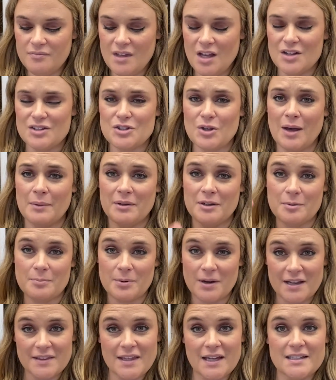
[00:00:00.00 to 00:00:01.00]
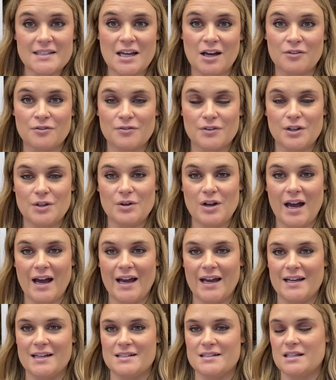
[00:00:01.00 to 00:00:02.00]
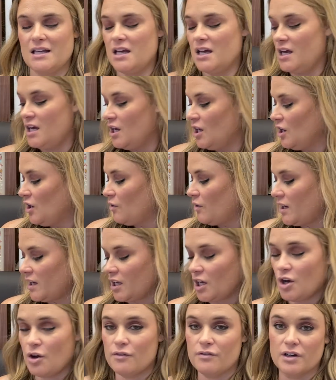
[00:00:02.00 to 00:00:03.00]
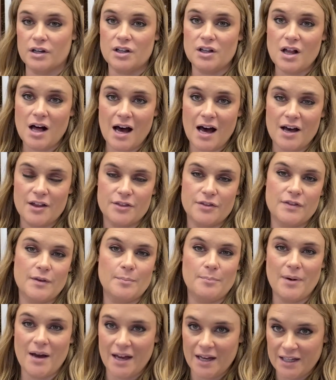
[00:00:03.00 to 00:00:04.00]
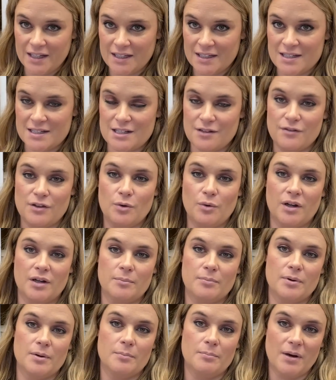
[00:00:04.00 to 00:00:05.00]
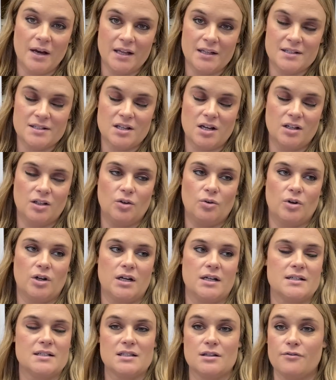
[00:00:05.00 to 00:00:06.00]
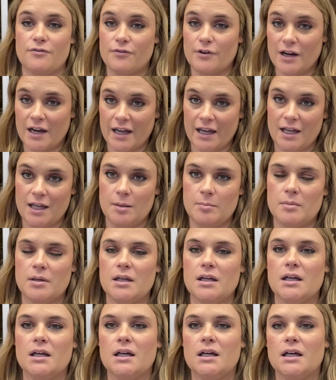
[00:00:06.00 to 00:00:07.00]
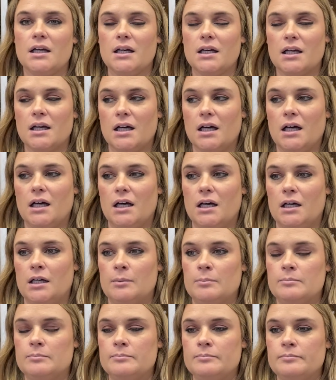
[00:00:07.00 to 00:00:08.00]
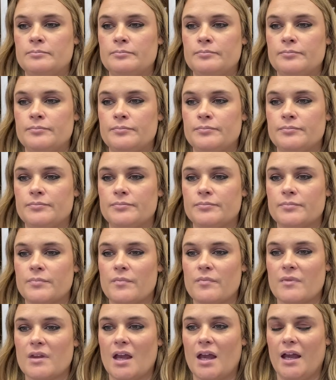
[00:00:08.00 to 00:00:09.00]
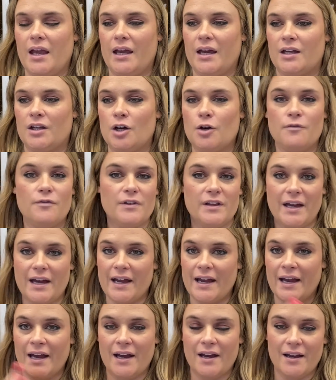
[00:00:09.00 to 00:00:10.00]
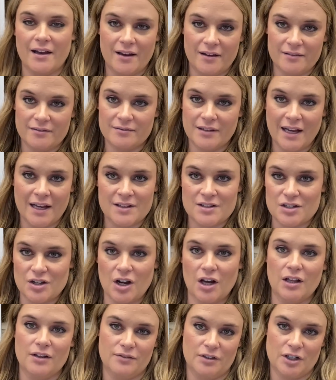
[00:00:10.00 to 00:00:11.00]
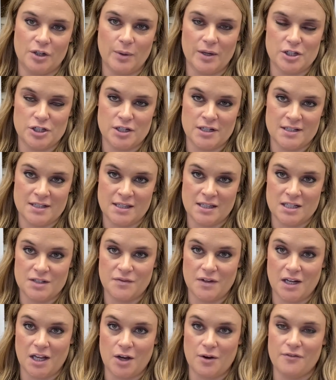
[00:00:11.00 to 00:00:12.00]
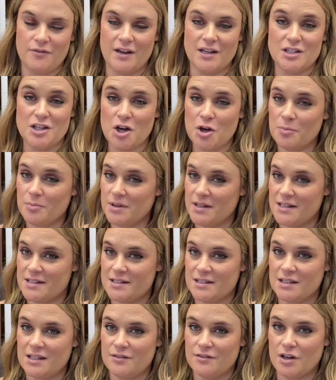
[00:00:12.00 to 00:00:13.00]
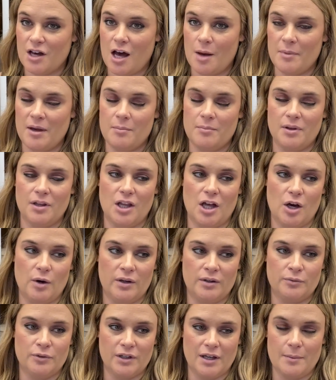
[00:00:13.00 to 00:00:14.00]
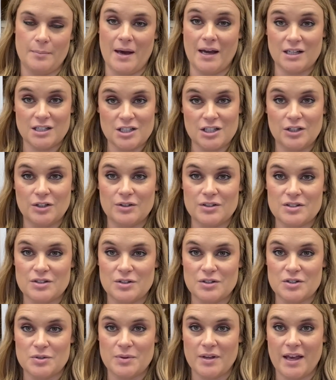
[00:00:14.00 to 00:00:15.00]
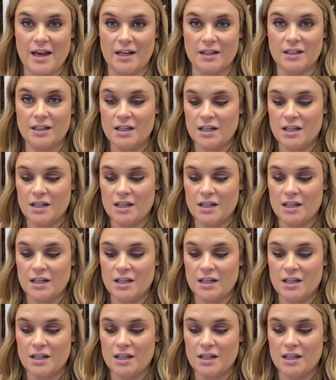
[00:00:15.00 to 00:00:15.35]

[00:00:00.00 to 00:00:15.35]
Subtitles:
so I'm gonna break that down for you guys. We're gonna go over cloth, the buttons, if you wanna put buttons on yours, the frame, and hopefully I answer all of your questions in this video. If I don't, please leave a comment below and we'll get back to you as soon as we can.